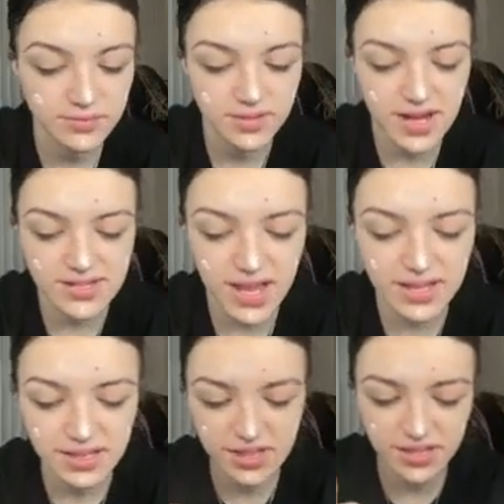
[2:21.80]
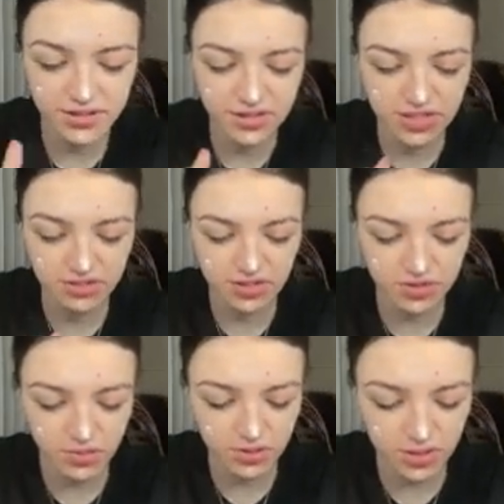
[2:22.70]
Guys, I literally
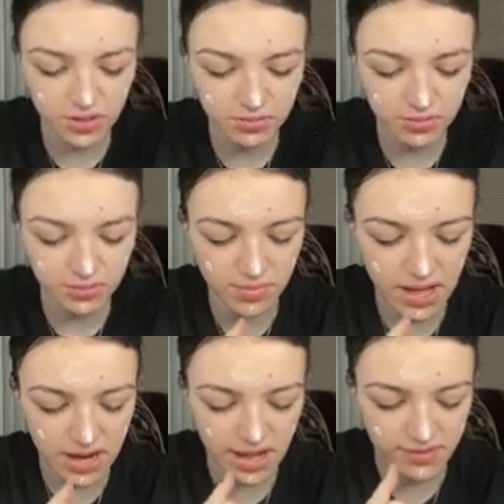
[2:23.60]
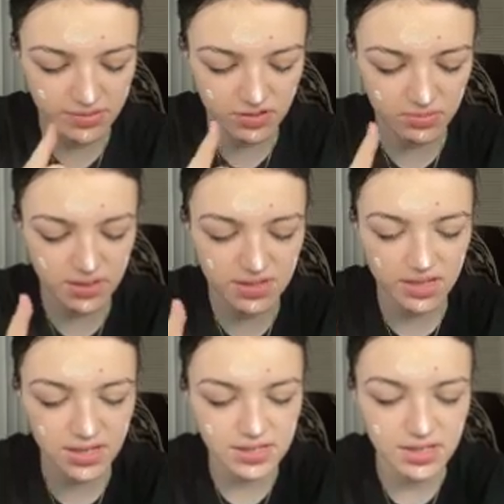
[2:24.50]
just woke up and I have such a big
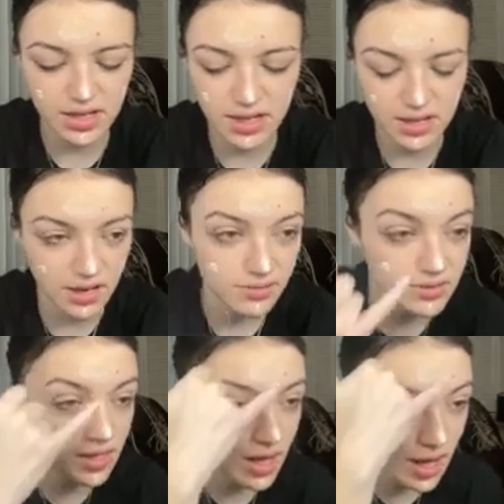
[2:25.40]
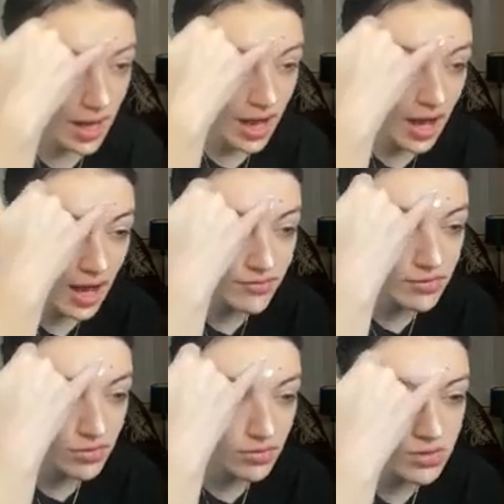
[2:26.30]
day today that I was like, I have to
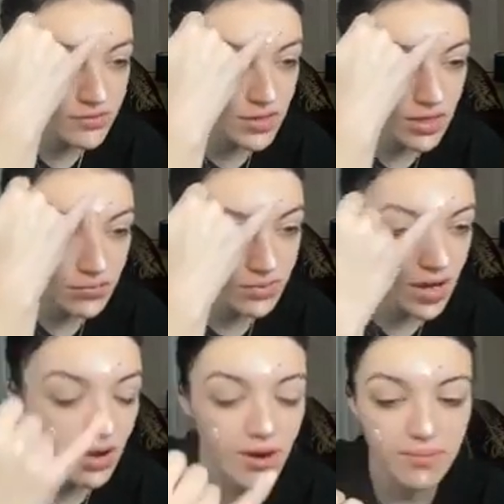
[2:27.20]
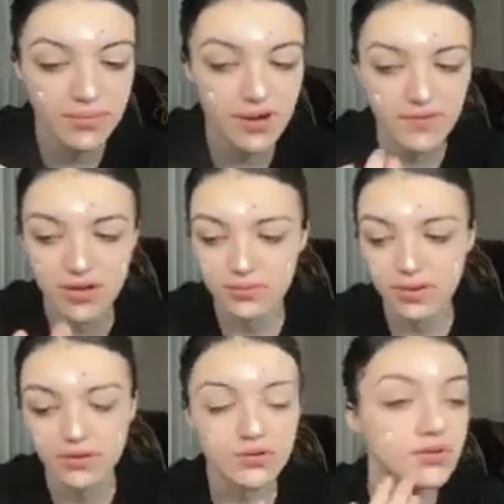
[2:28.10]
do this video now. I'm never gonna be
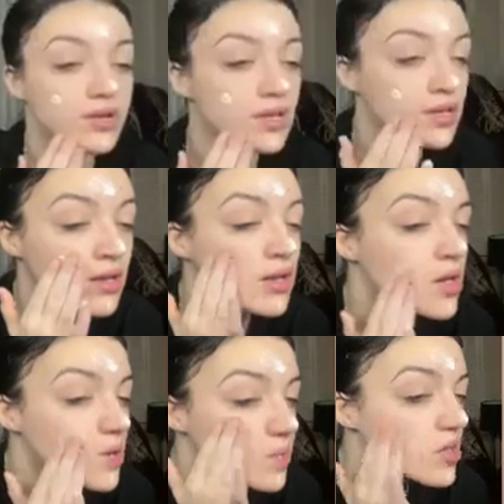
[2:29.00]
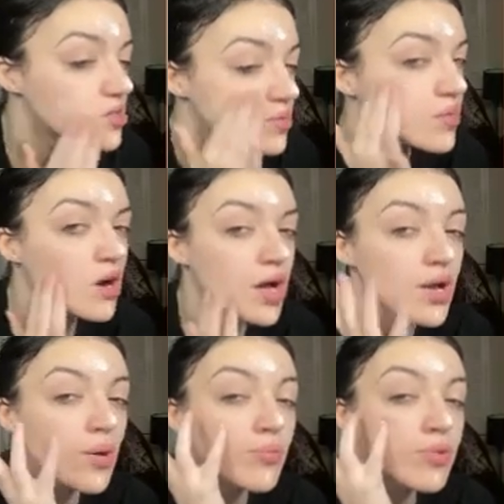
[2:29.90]
able to do it because tomorrow I
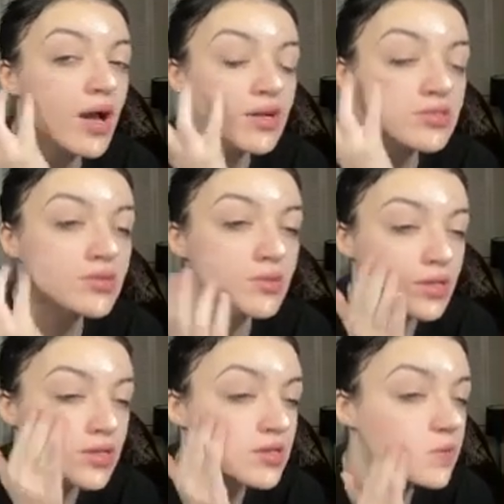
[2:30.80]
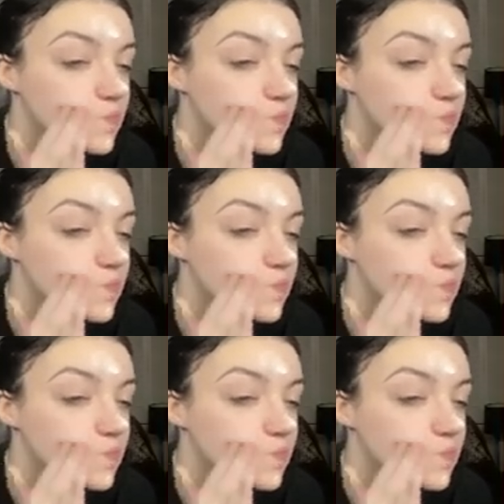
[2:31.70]
go back to work